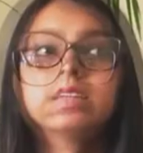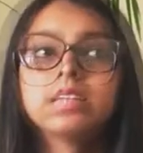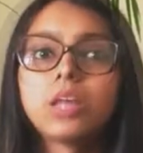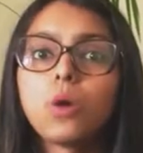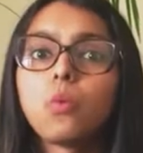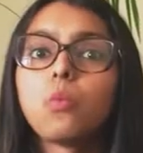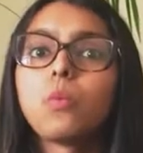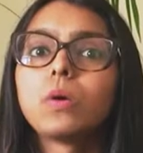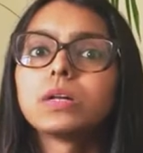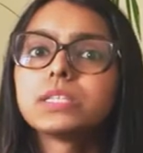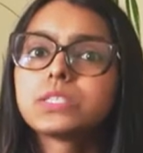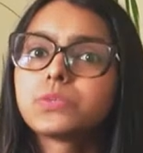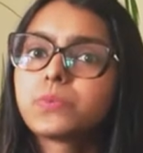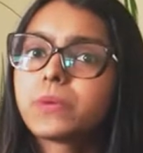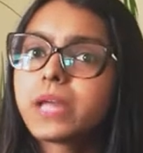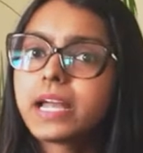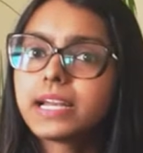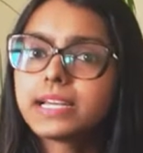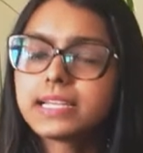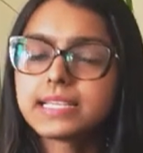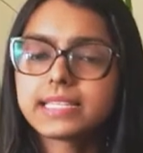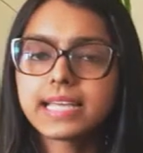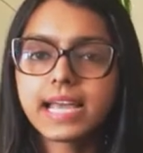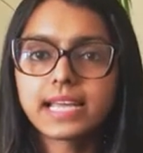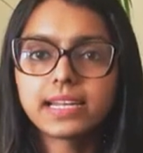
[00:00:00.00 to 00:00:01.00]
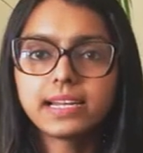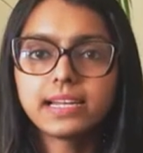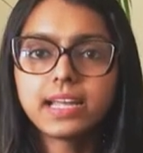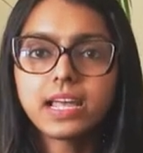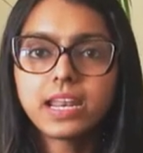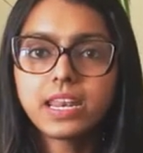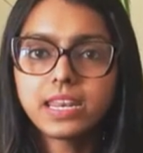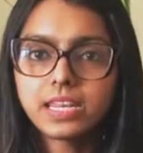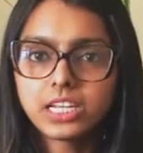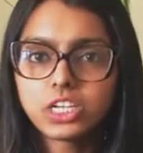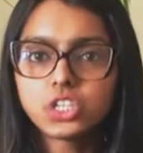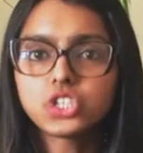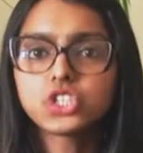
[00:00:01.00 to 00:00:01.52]
Now, once we had decided our
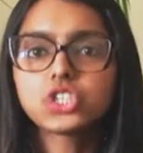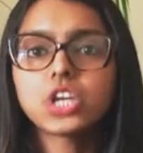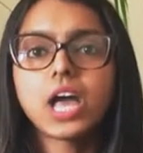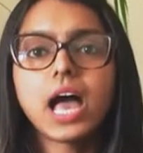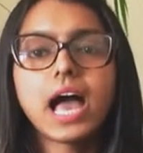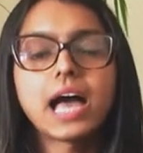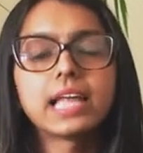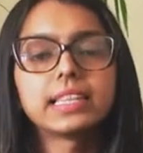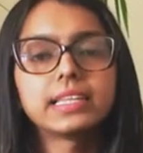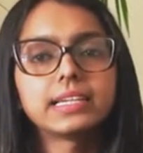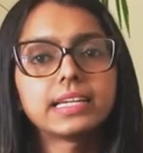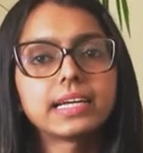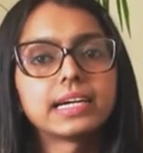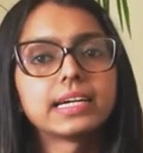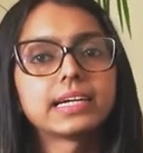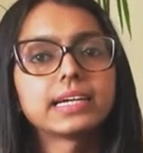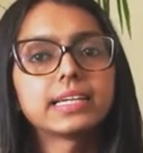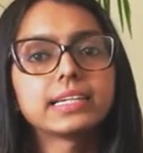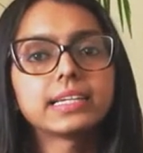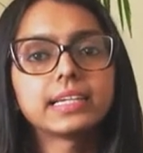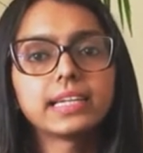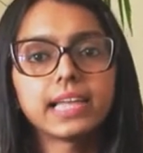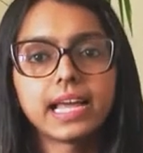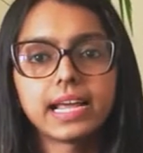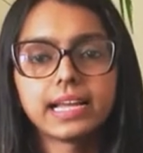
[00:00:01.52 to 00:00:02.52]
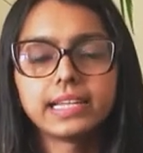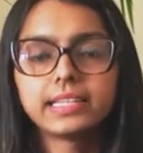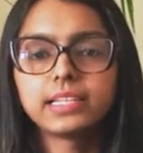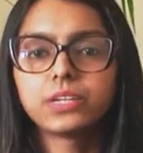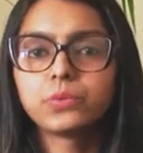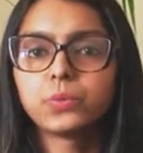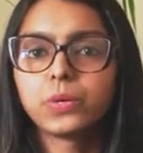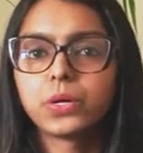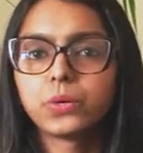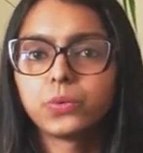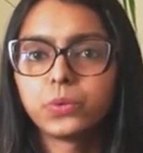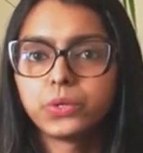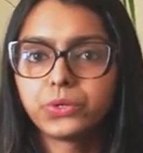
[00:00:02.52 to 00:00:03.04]
niche and the target client
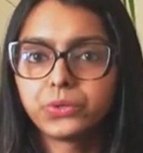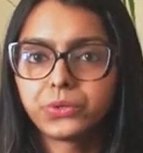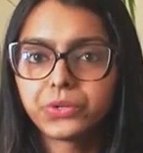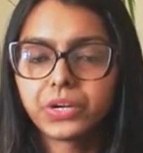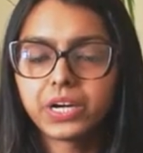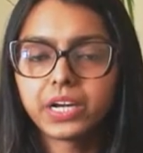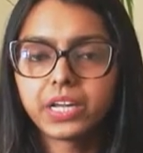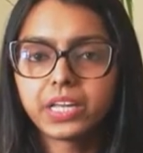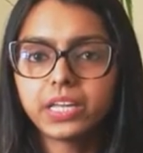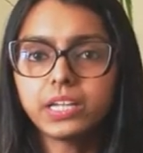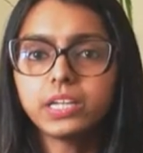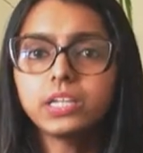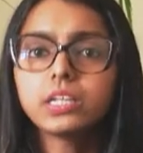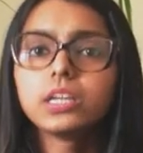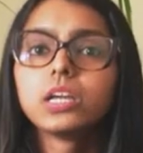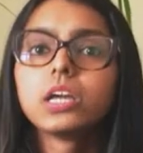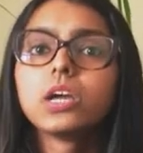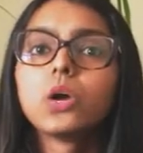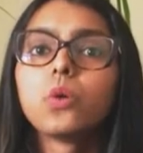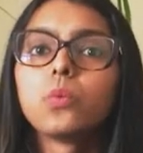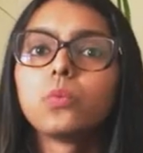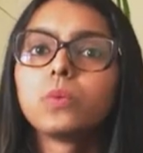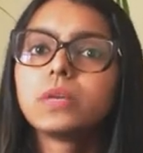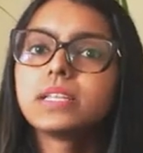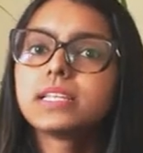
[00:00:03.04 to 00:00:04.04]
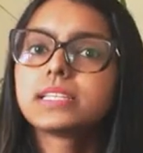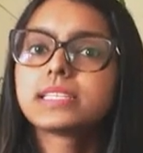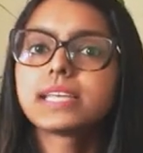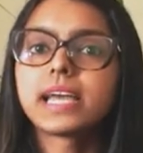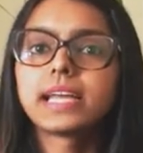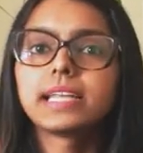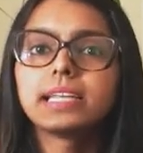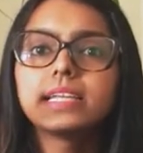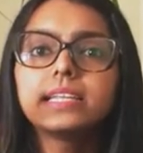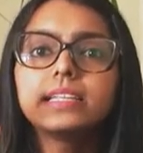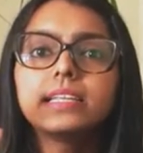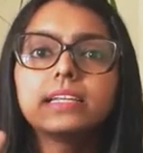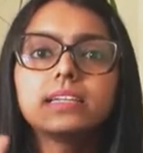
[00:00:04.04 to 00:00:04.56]
that we are going to target, we
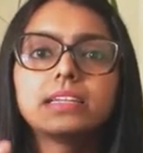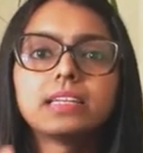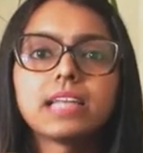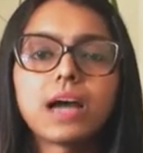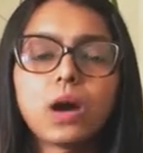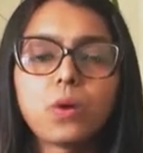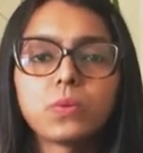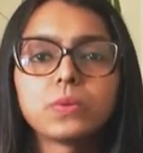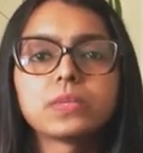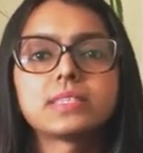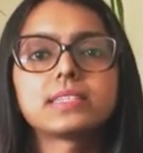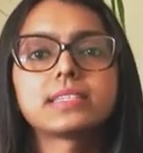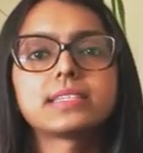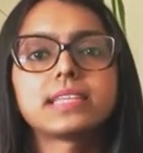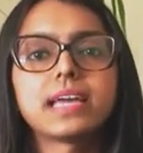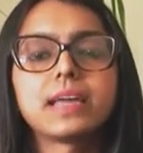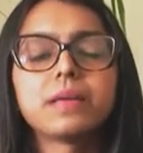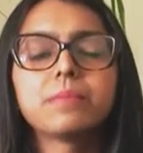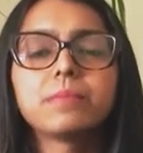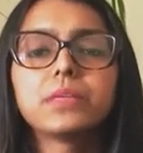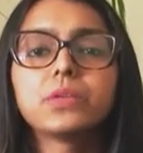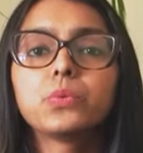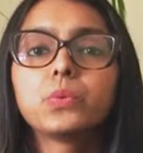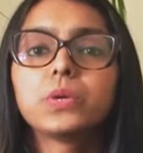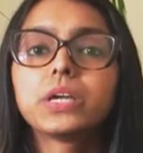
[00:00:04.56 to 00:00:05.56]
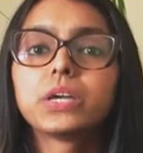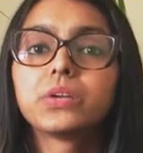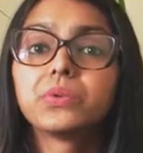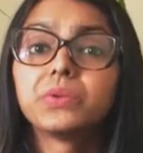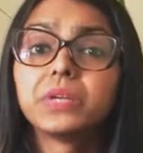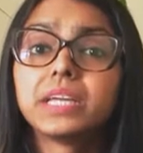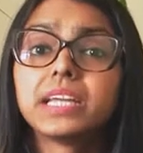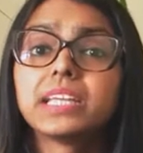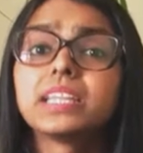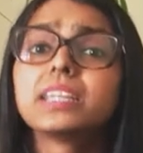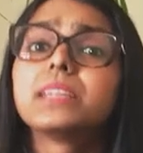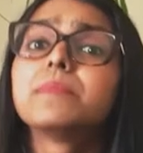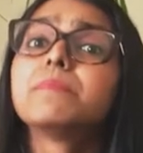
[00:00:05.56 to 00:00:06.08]
decided that now is the time that we
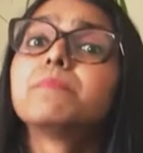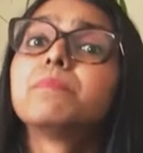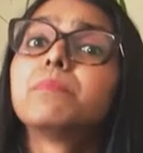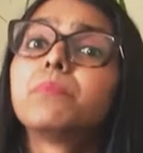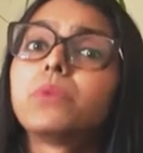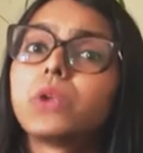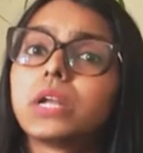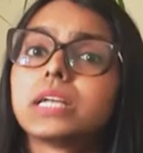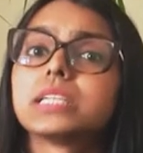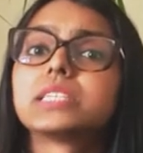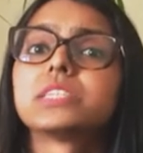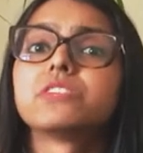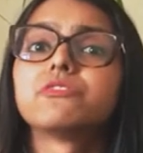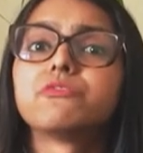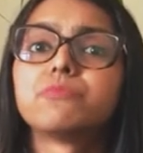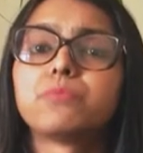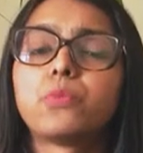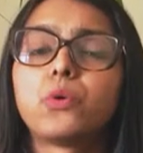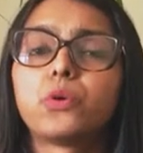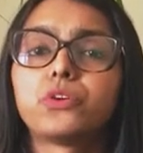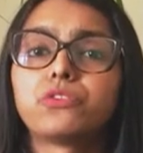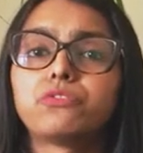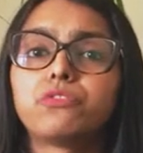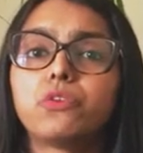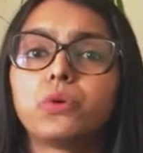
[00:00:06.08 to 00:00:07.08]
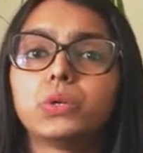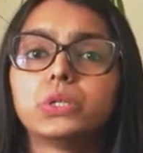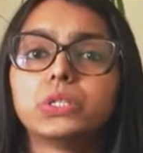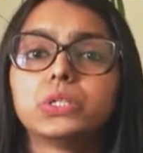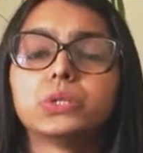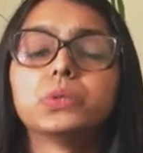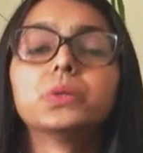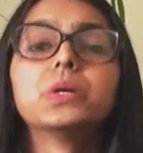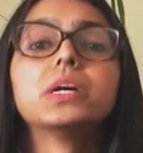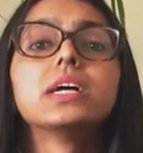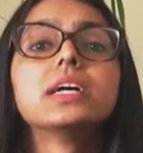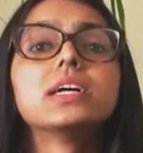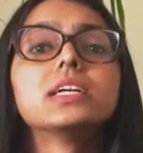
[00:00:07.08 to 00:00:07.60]
create an impressive
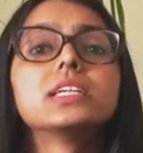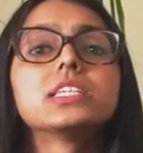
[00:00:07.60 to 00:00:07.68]
portfolio.